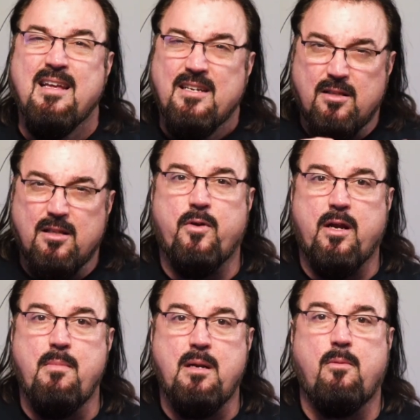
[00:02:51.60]
Delivering
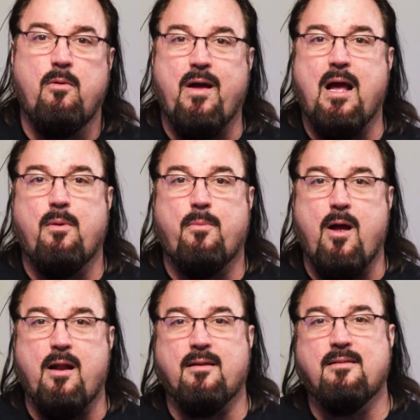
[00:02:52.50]
a minimal viable
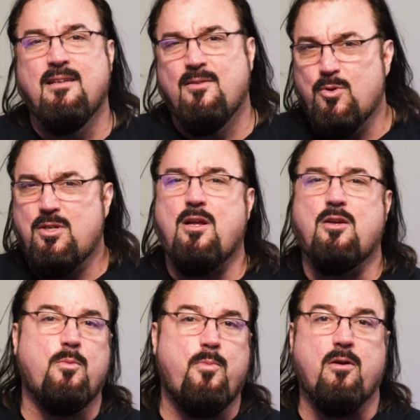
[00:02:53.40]
product, which is
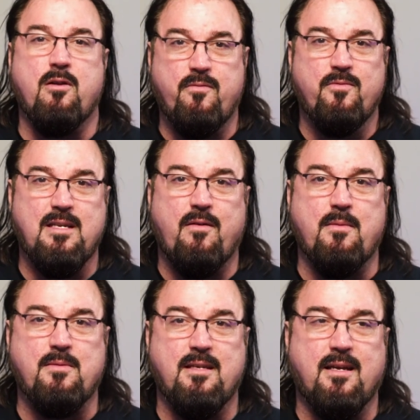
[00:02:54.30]
also part of
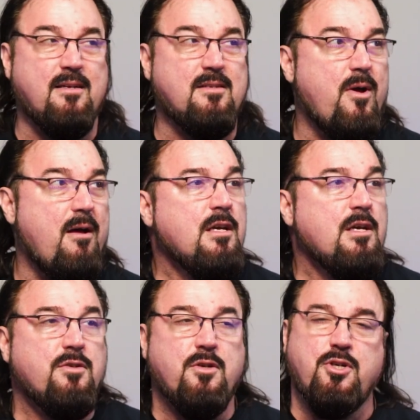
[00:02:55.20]
DevOps thinking as well.
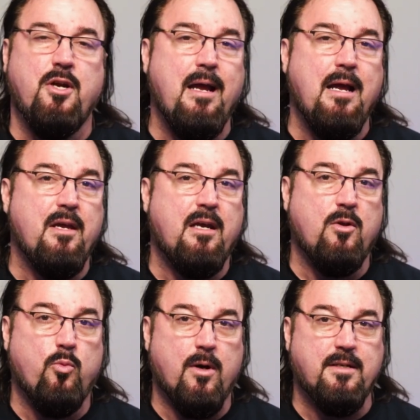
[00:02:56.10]
So to show you how they could
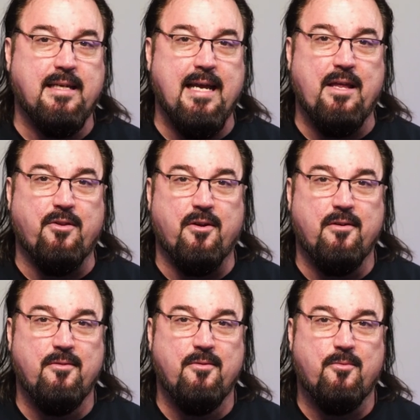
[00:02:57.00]
work
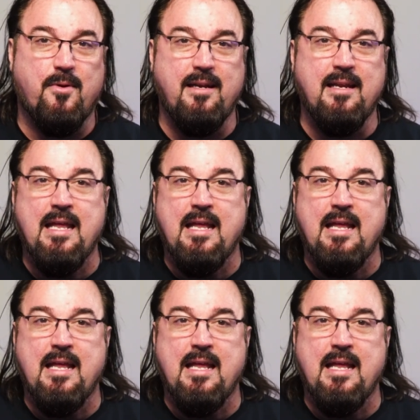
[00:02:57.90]
together, right?